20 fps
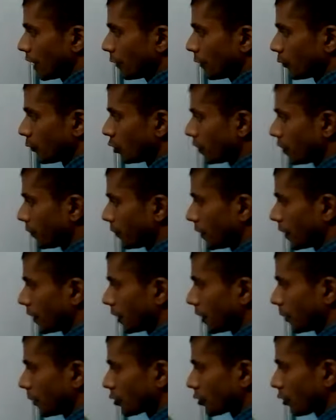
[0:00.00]
So we have
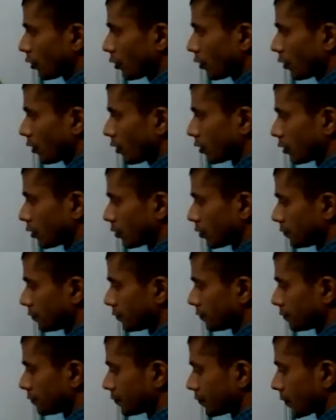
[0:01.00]
two different APs or
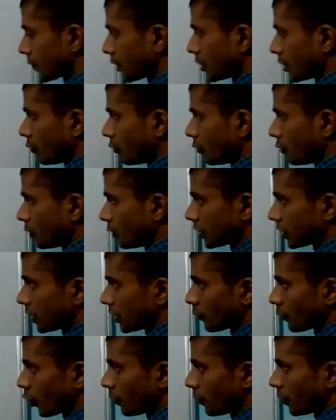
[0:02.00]
not?
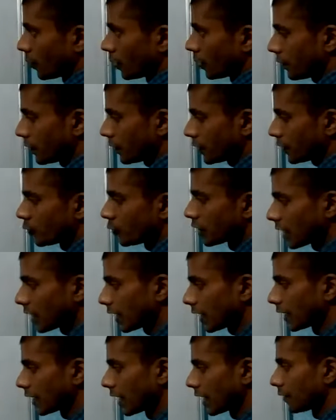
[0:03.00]
With the same common
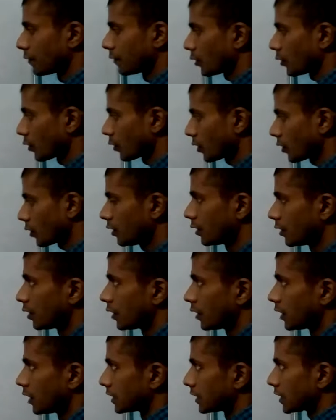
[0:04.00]
difference we can have,
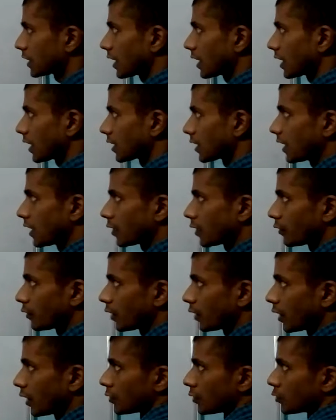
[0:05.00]
okay? Just
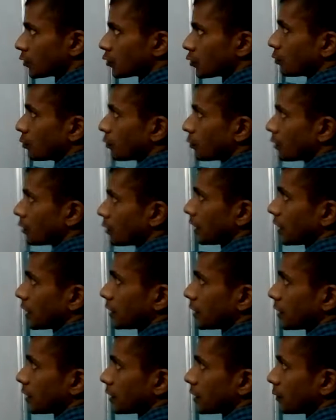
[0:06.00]
like that we have
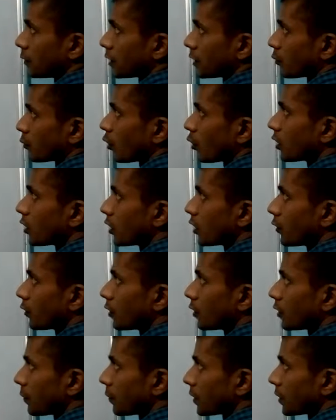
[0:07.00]
assumed. Let this be
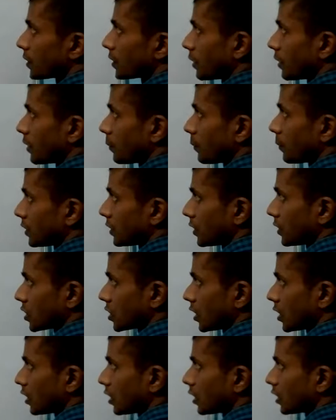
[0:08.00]
small a1
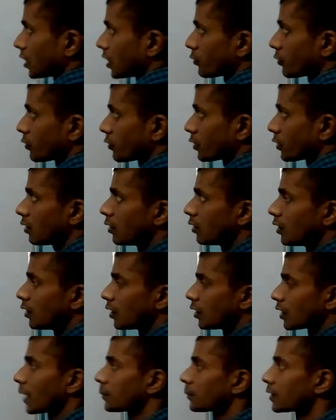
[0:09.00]
representation and this
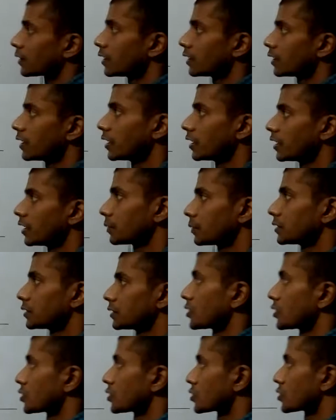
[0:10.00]
with the capital
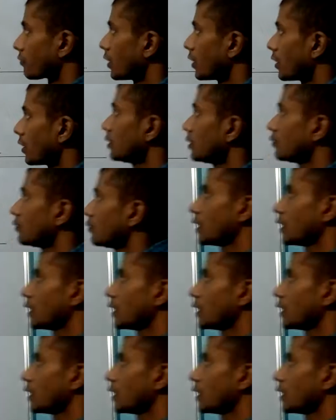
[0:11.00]
A representation.